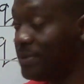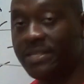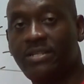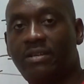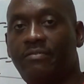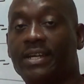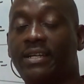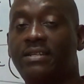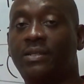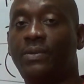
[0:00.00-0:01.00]
position
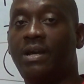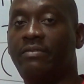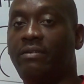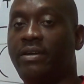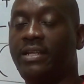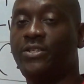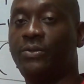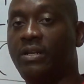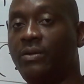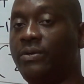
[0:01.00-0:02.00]
vectors that we have already. So
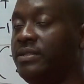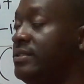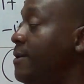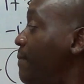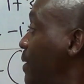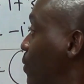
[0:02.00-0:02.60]
in other words,